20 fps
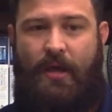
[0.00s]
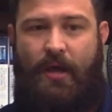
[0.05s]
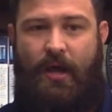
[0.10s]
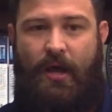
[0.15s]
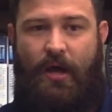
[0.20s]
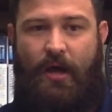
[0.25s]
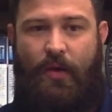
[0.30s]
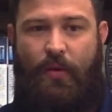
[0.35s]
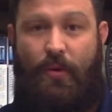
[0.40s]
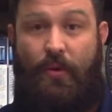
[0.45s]

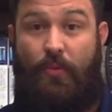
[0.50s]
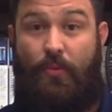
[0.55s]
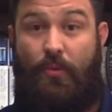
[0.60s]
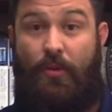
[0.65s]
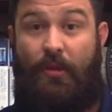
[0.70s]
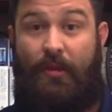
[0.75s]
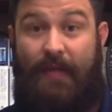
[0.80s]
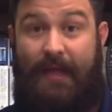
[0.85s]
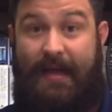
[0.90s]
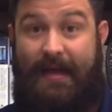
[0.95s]
uh, we
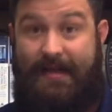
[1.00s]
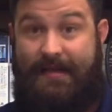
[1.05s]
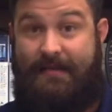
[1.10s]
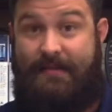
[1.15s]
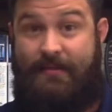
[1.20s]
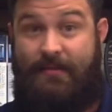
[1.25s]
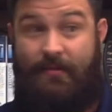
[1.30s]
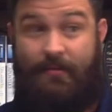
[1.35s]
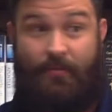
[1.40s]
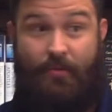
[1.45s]

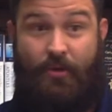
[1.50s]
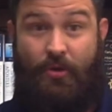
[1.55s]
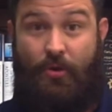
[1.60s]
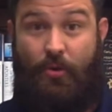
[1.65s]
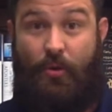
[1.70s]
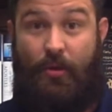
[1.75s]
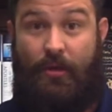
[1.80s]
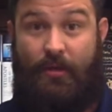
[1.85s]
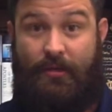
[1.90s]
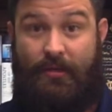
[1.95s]
realized pretty
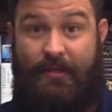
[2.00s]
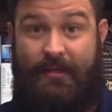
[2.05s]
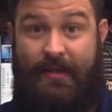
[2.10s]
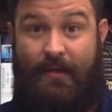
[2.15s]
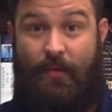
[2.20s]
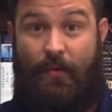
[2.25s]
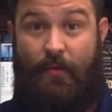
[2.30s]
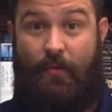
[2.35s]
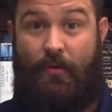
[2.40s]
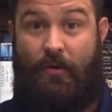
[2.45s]
quickly
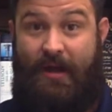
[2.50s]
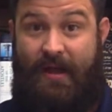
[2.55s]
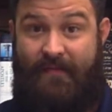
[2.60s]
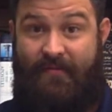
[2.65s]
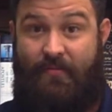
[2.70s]
that we were going to have